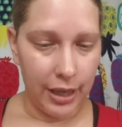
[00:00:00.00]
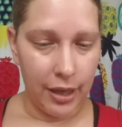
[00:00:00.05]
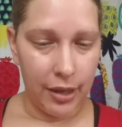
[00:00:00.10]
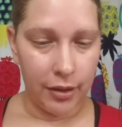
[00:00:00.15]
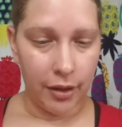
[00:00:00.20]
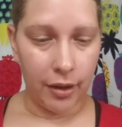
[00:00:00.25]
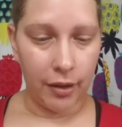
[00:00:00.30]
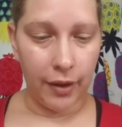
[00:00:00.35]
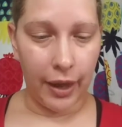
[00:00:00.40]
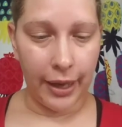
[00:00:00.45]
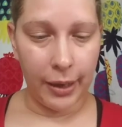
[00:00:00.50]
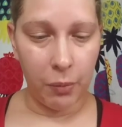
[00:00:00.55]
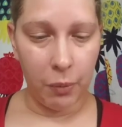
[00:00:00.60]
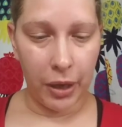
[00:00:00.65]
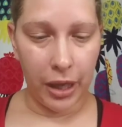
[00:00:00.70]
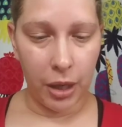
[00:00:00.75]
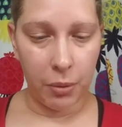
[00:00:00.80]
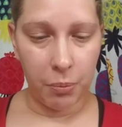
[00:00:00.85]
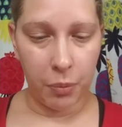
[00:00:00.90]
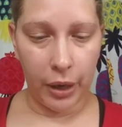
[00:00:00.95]
The
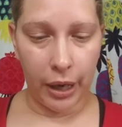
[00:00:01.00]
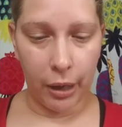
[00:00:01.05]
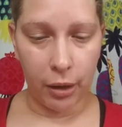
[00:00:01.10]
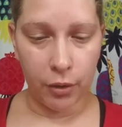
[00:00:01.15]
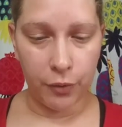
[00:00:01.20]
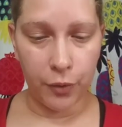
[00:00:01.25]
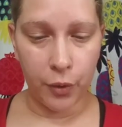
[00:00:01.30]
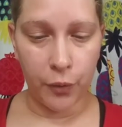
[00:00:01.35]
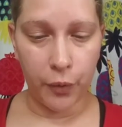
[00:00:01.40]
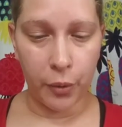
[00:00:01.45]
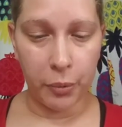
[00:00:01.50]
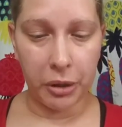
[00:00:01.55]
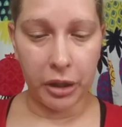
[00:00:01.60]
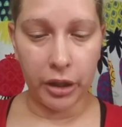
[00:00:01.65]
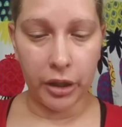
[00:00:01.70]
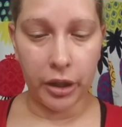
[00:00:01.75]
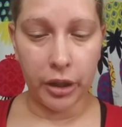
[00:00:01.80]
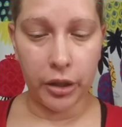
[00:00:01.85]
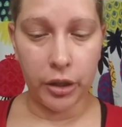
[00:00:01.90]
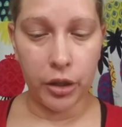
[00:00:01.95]
lightweight, powerful
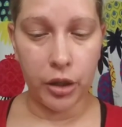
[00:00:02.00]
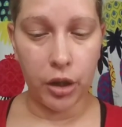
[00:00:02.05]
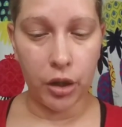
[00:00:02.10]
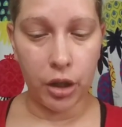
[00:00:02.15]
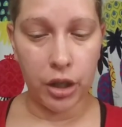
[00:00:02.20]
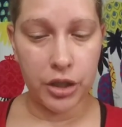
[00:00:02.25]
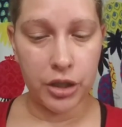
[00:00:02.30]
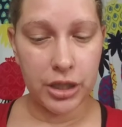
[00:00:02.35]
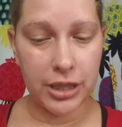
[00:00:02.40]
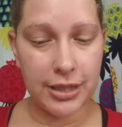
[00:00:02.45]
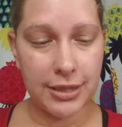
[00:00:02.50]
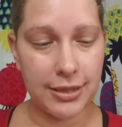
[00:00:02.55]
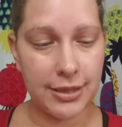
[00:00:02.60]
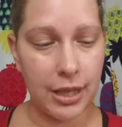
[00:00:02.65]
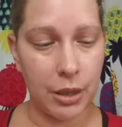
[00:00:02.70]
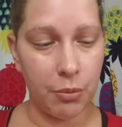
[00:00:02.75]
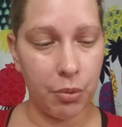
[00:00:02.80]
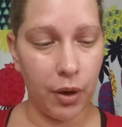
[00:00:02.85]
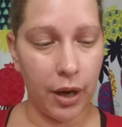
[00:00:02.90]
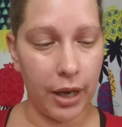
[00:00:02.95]
formula nourishes
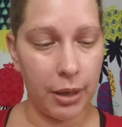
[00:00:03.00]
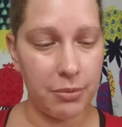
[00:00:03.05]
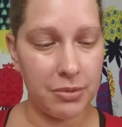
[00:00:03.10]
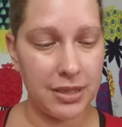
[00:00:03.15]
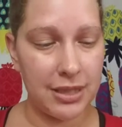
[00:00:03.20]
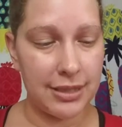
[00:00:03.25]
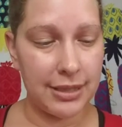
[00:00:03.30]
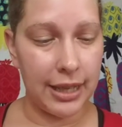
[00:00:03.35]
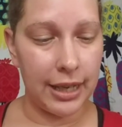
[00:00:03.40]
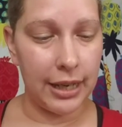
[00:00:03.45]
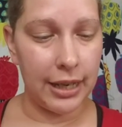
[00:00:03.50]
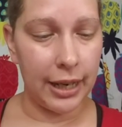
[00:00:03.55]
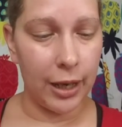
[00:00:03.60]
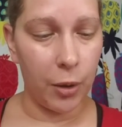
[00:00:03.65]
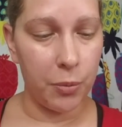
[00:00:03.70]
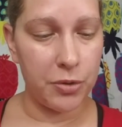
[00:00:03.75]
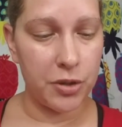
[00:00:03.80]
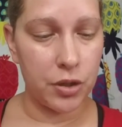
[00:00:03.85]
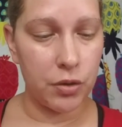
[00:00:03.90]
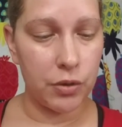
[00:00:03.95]
and primes the skin and
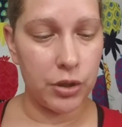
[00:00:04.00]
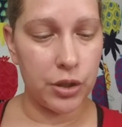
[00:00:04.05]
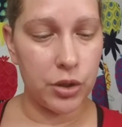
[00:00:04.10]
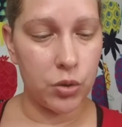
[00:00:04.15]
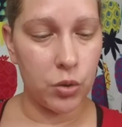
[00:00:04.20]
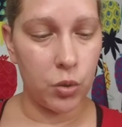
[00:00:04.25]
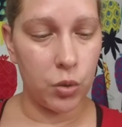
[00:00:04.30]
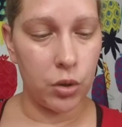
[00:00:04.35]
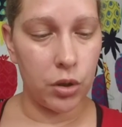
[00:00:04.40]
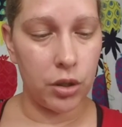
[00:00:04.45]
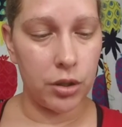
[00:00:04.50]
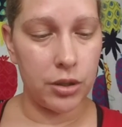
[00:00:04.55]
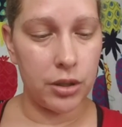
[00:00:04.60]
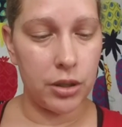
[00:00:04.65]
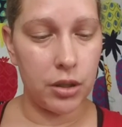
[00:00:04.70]
helps to restore